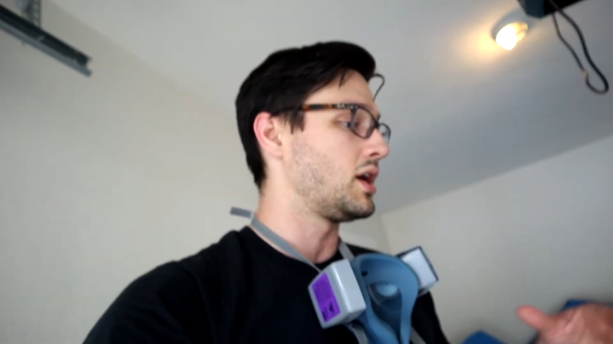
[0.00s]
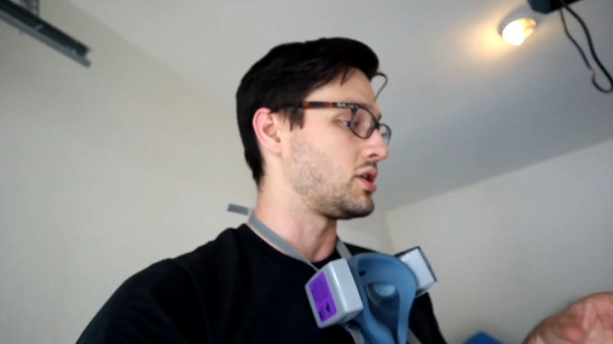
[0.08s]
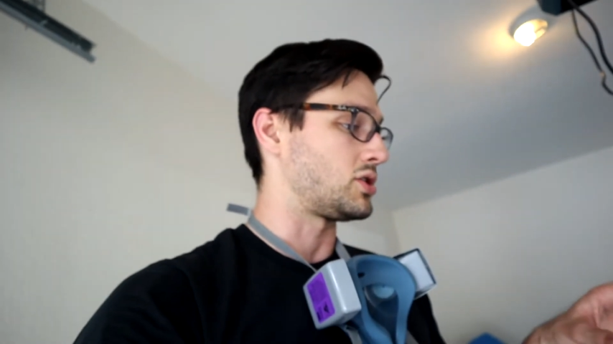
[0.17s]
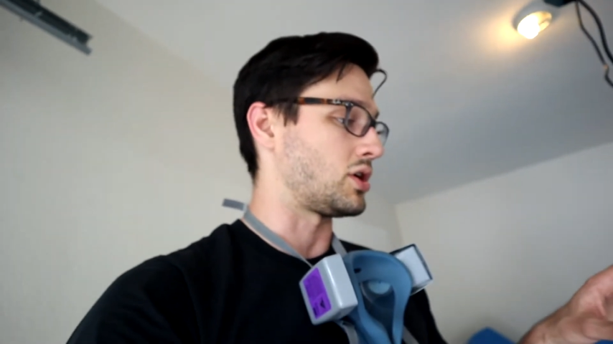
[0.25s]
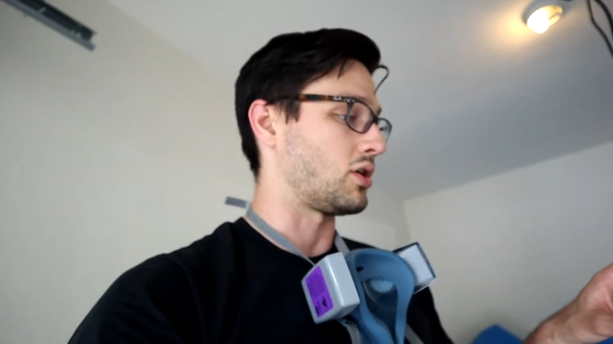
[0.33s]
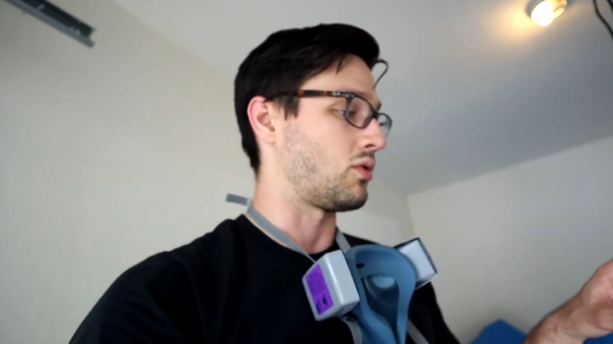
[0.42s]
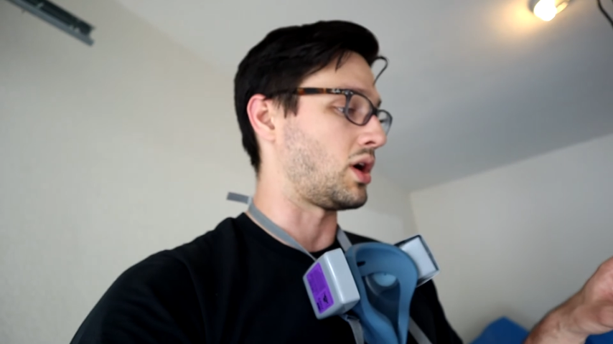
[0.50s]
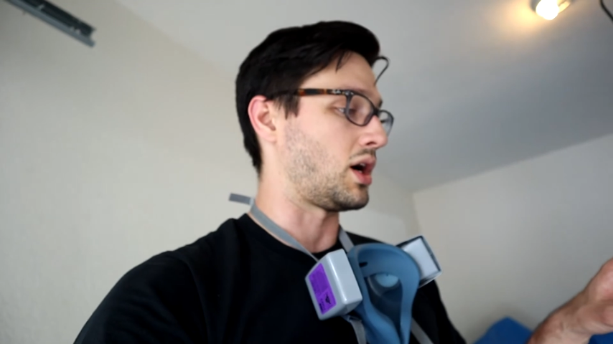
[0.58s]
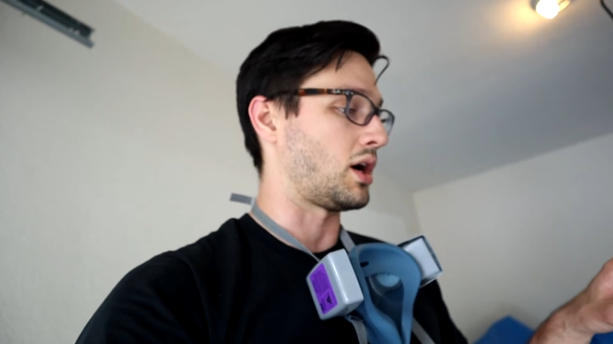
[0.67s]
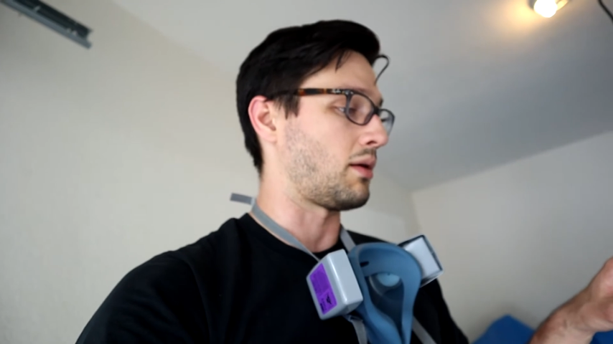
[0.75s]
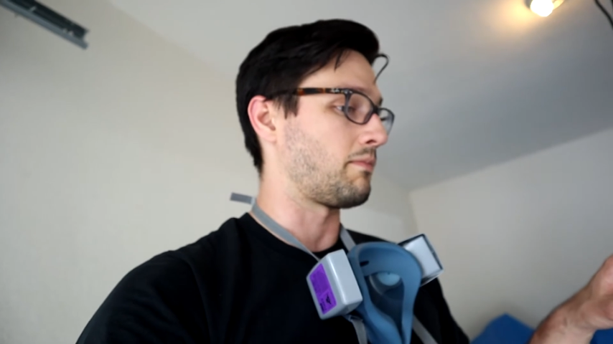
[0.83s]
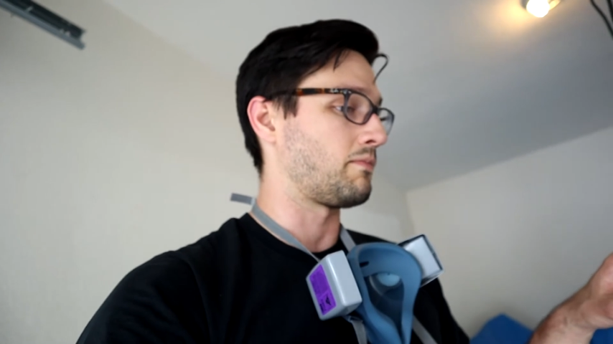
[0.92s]
So
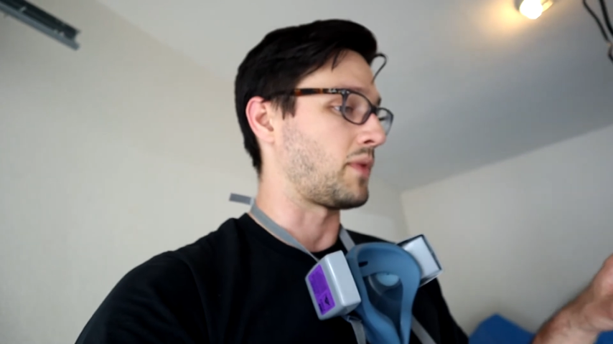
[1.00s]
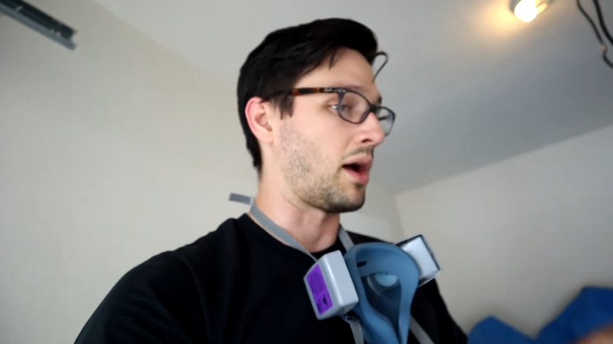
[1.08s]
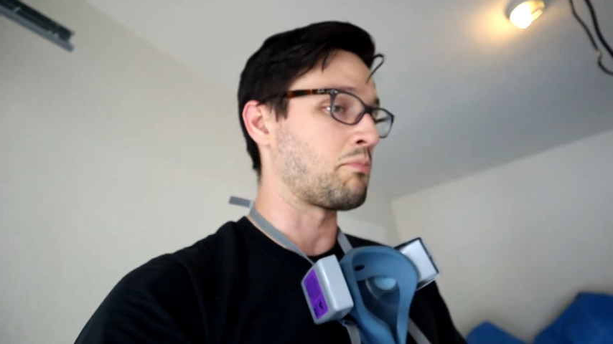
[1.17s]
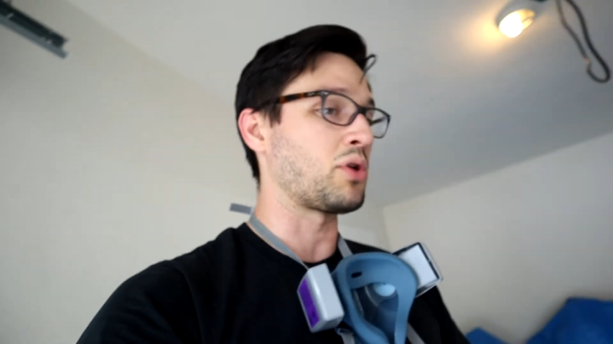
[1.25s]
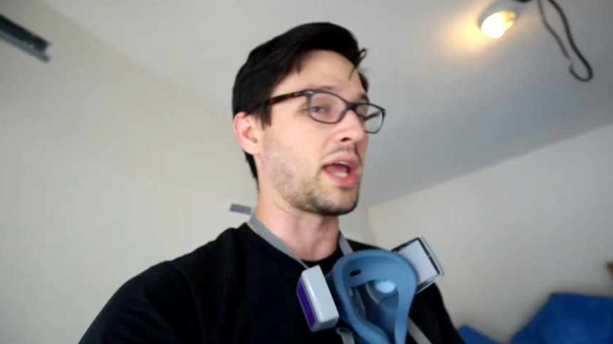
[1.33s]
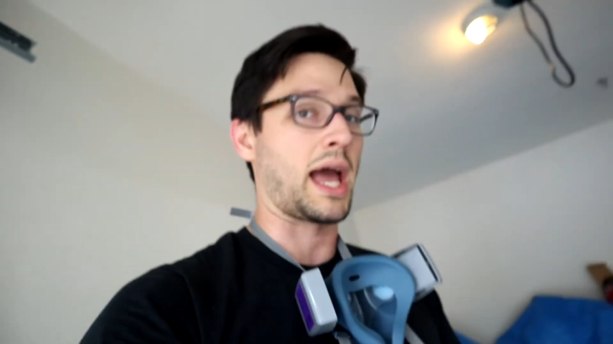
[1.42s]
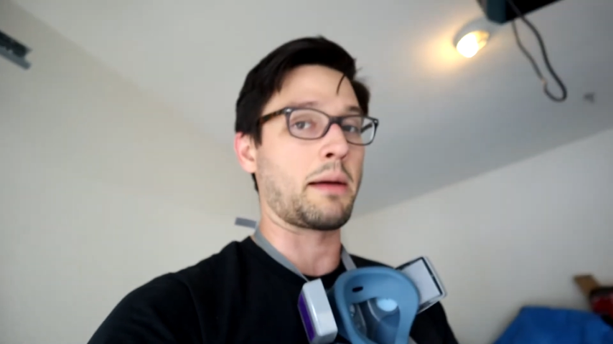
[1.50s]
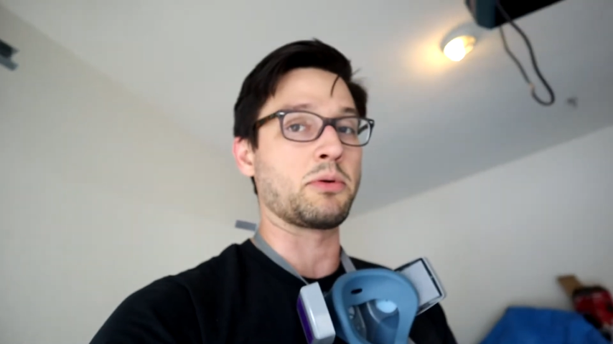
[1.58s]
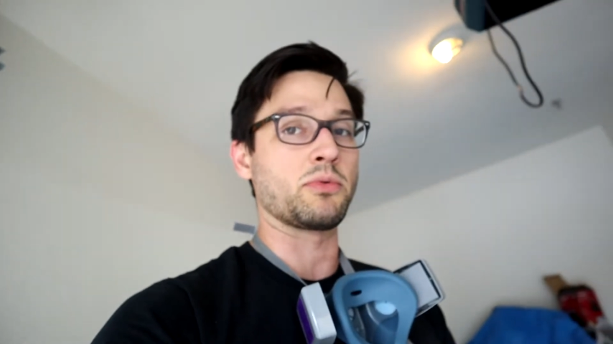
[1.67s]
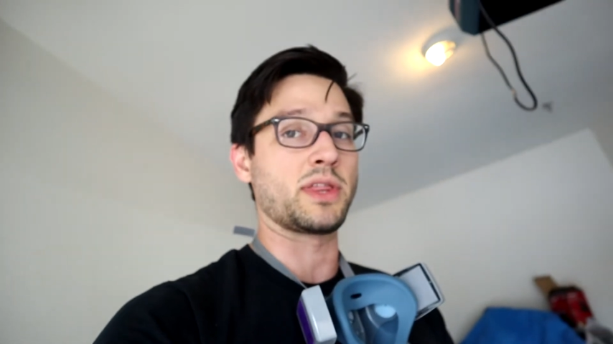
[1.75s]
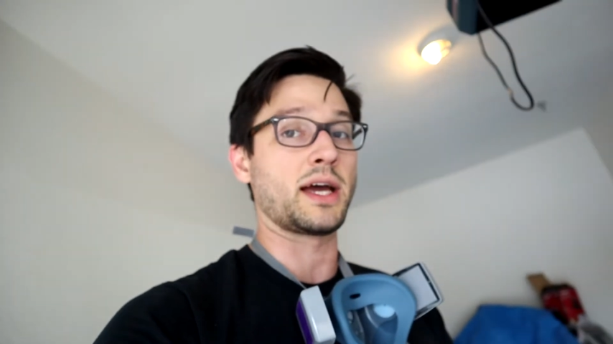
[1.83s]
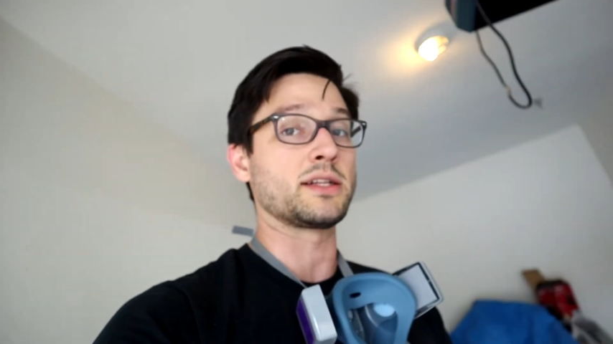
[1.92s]
I'm pretty happy
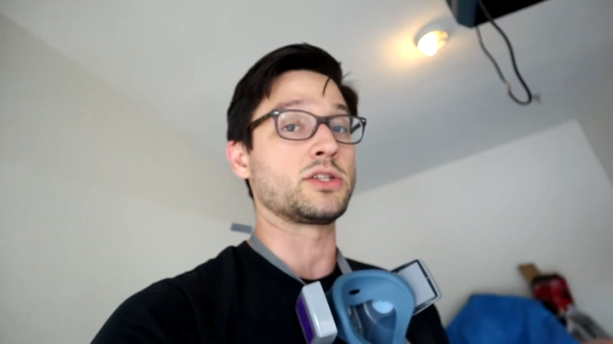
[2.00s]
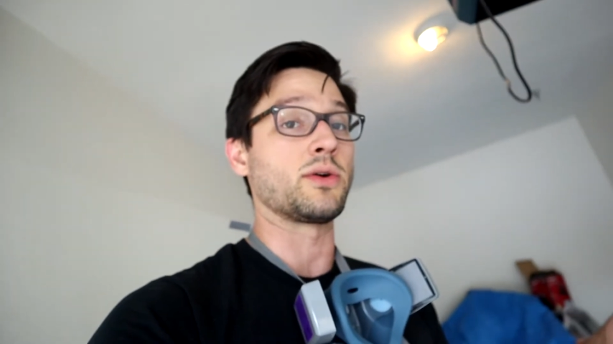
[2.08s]
with that.